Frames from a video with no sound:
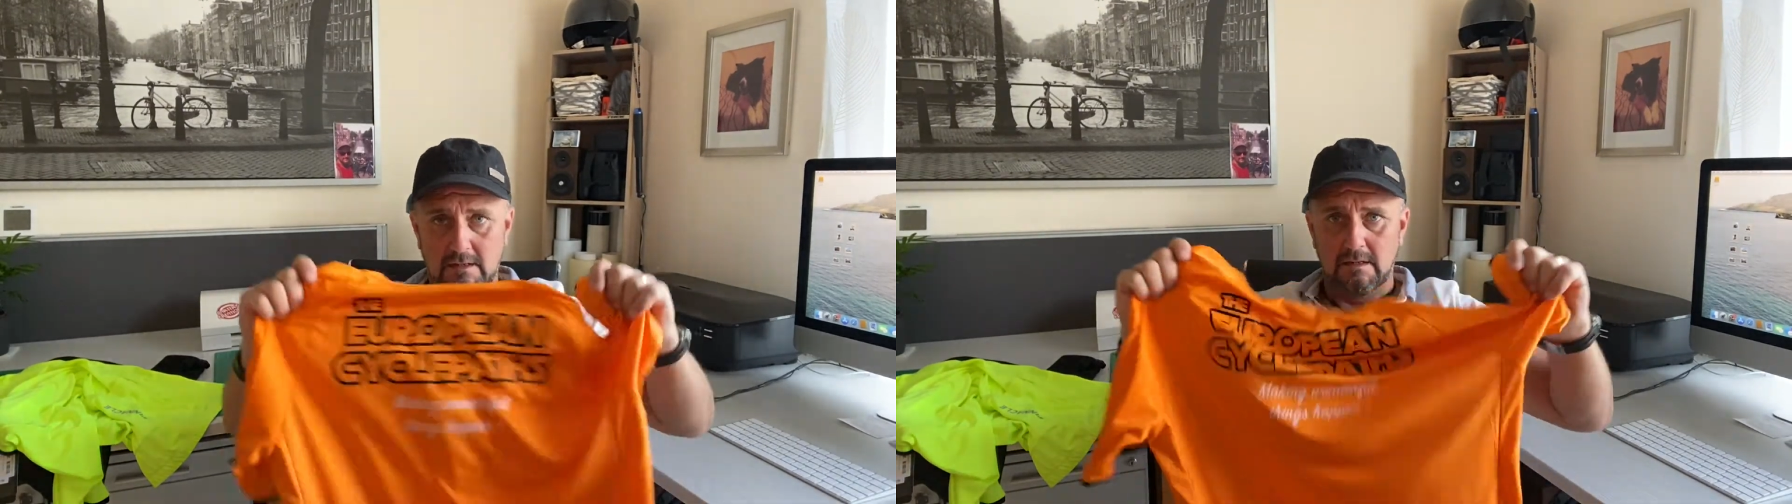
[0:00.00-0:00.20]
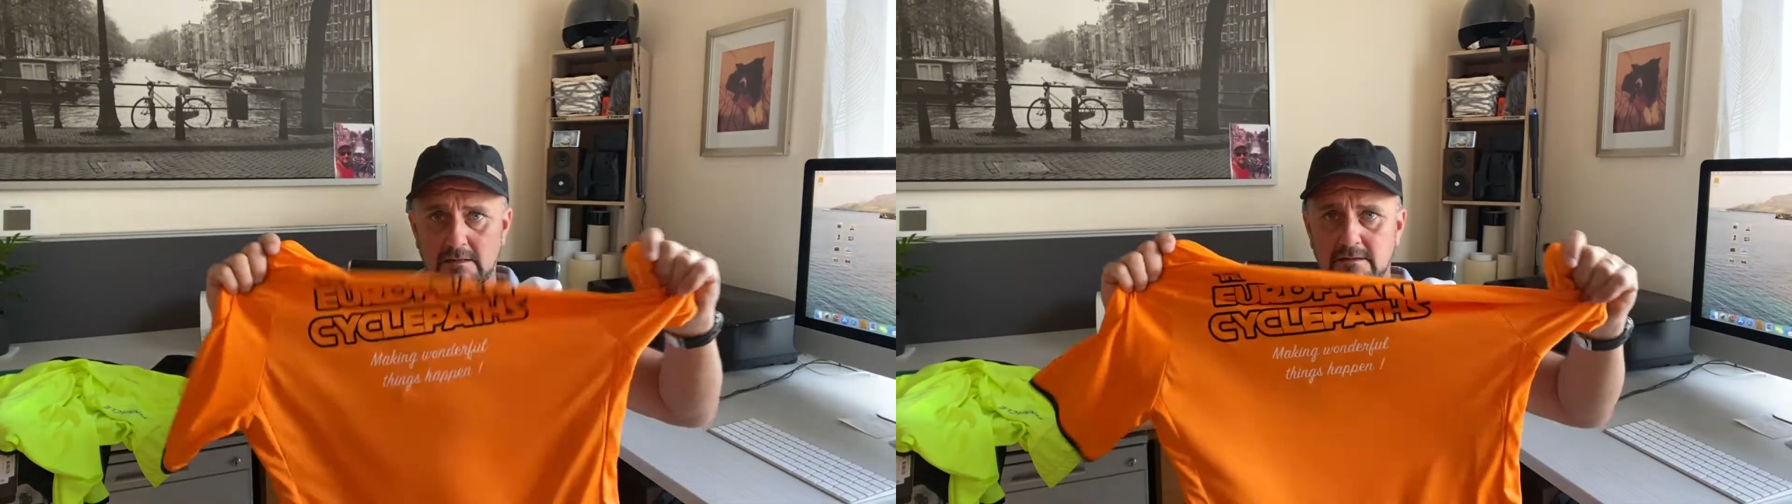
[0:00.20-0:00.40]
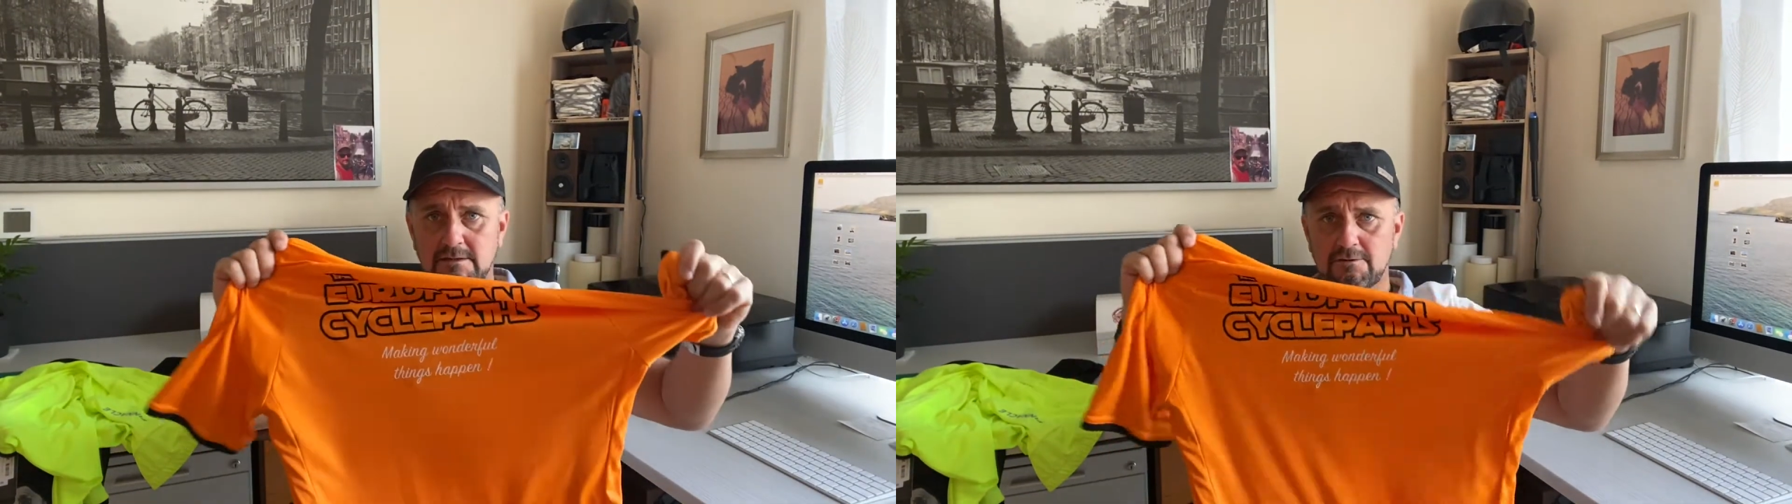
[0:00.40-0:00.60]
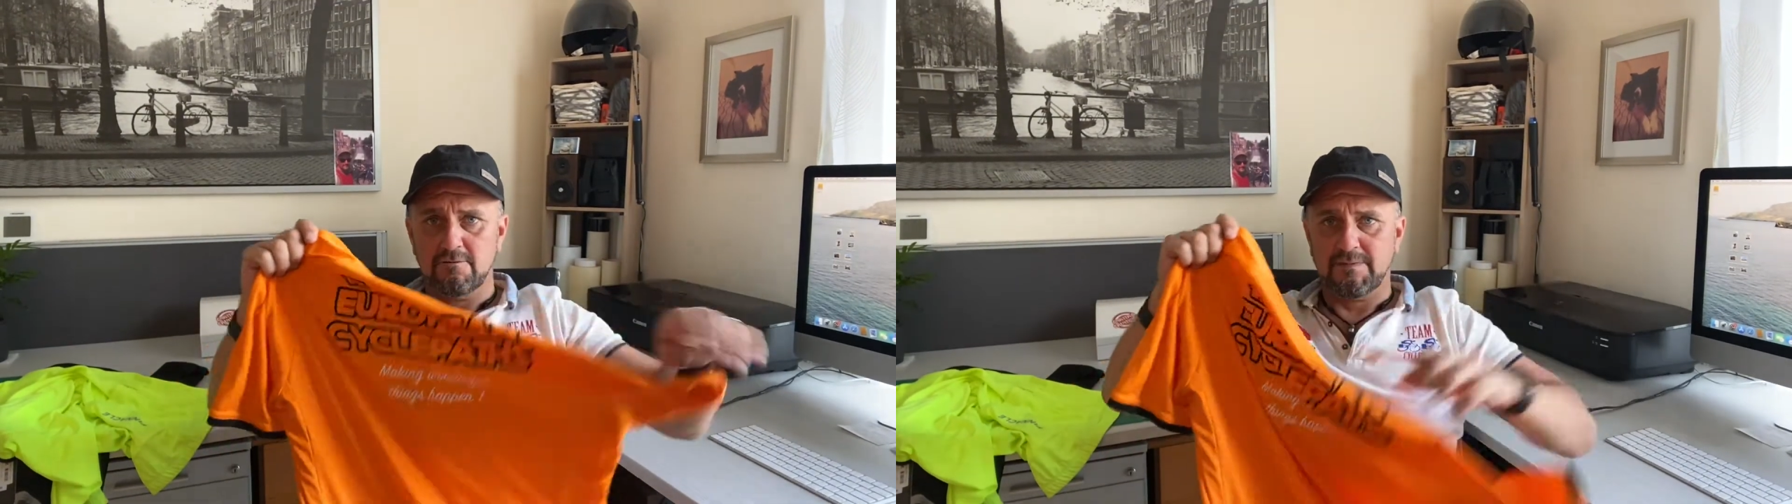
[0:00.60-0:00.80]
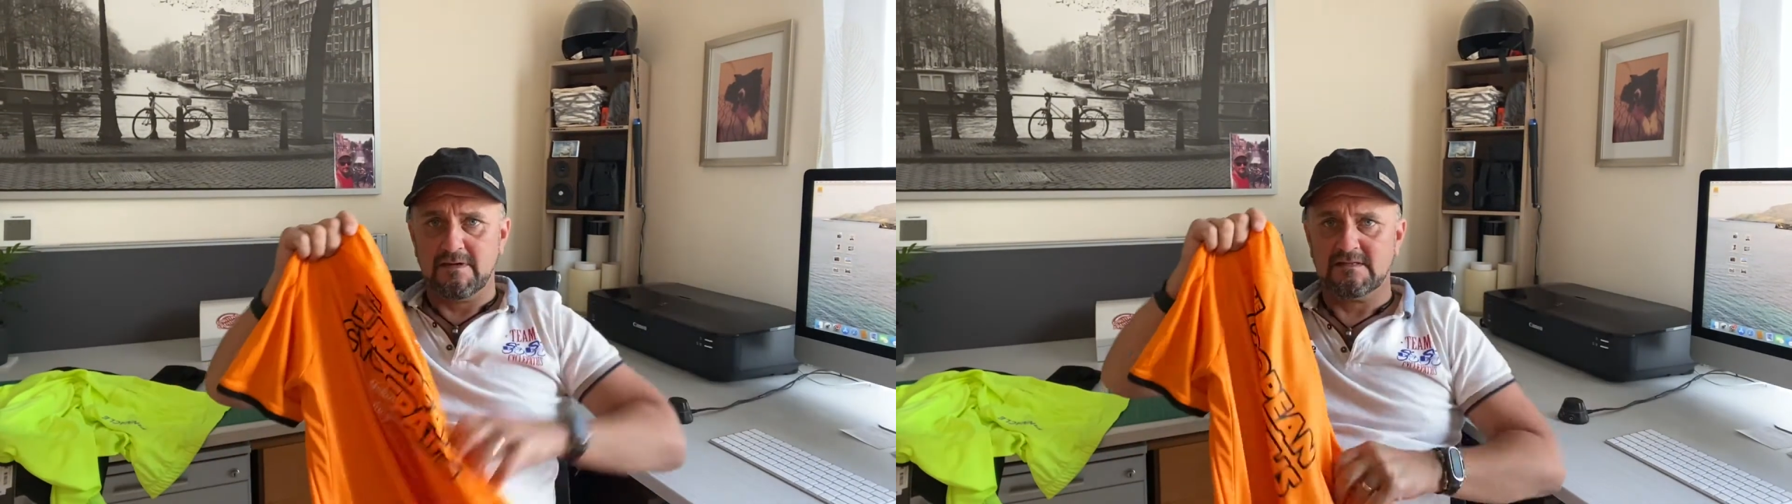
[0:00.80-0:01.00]
the
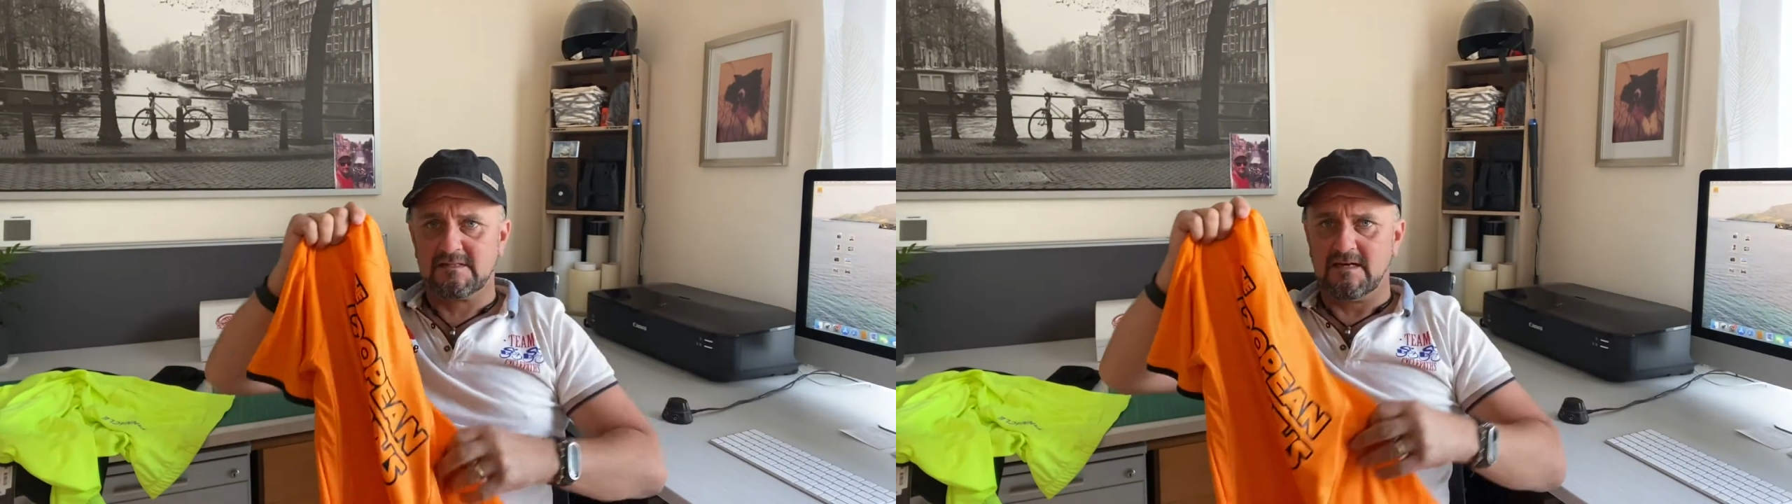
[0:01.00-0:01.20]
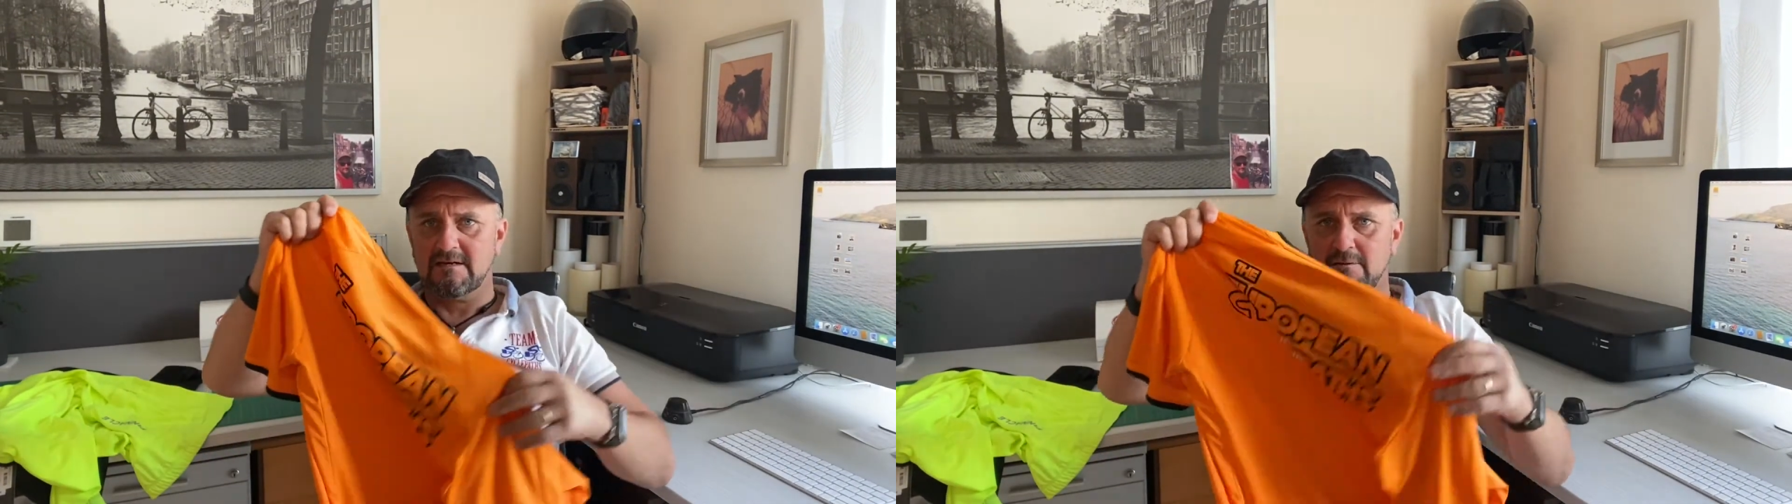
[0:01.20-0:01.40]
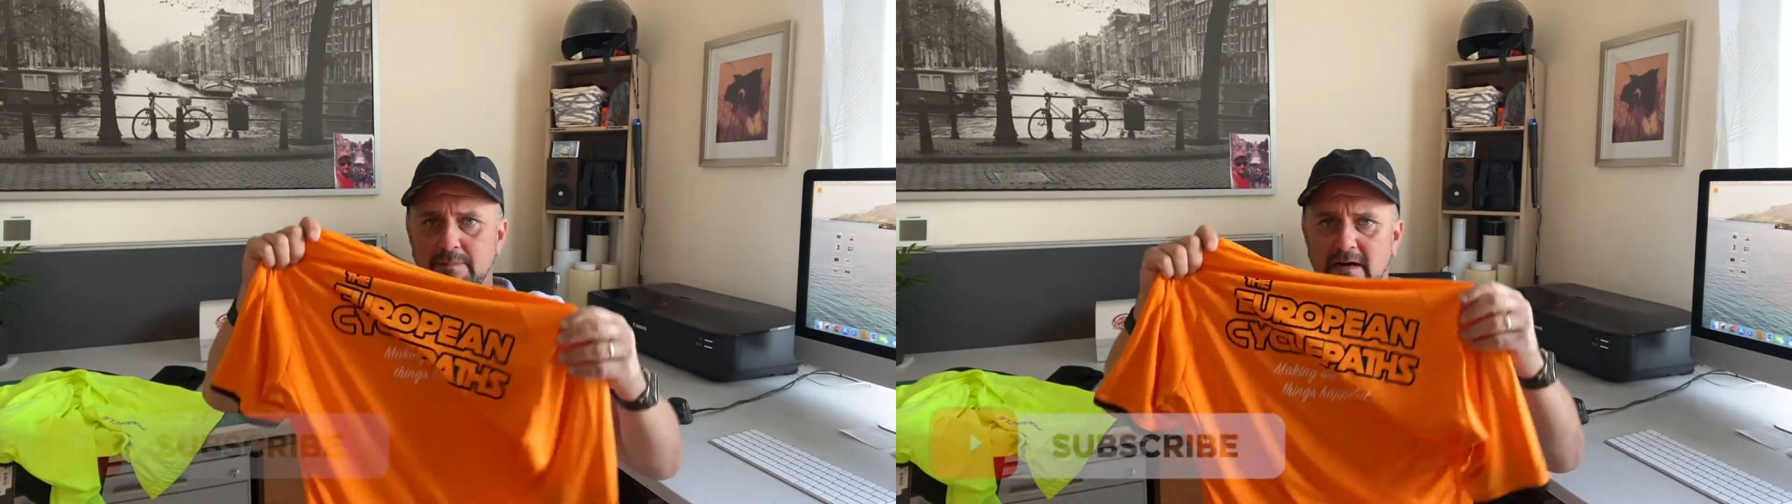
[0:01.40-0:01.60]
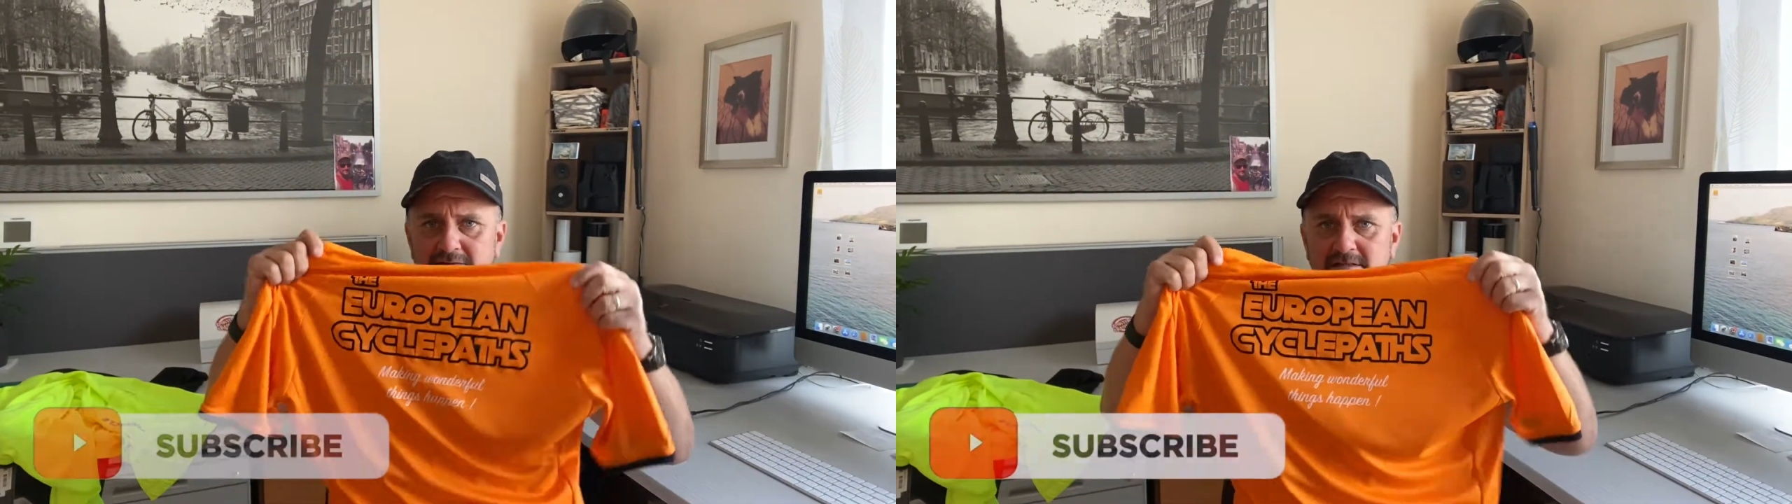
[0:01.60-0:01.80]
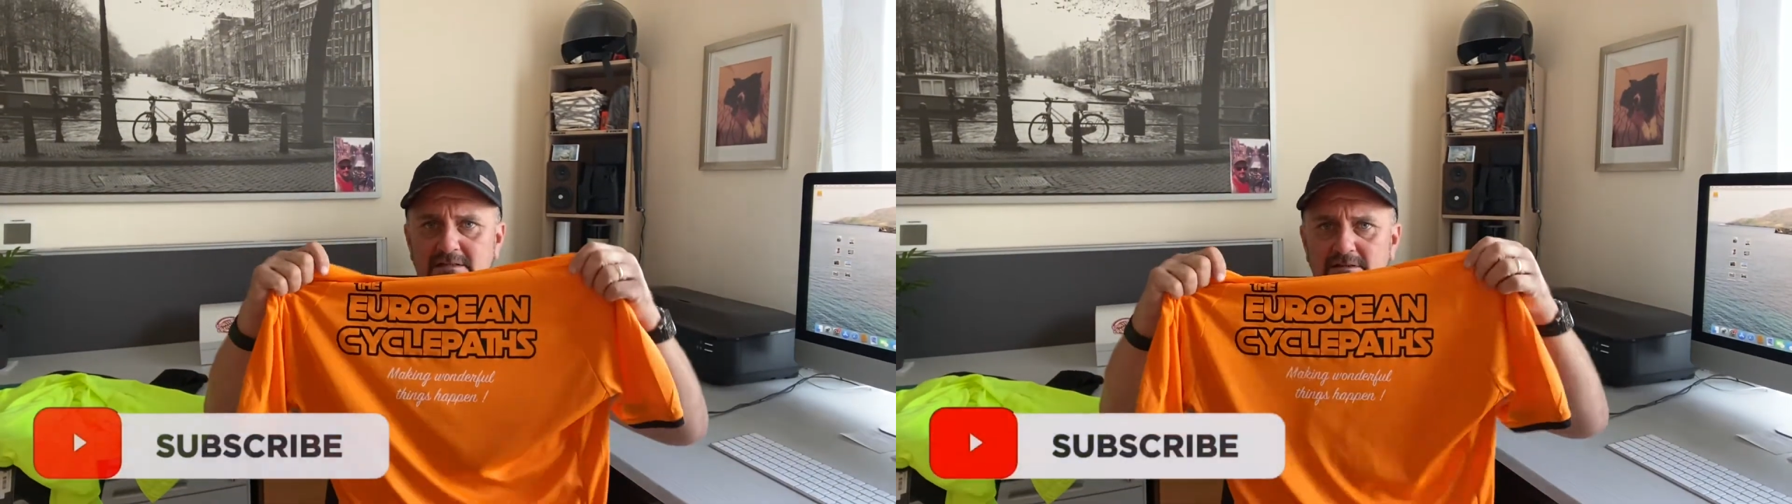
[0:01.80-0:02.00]
European Cyclepaths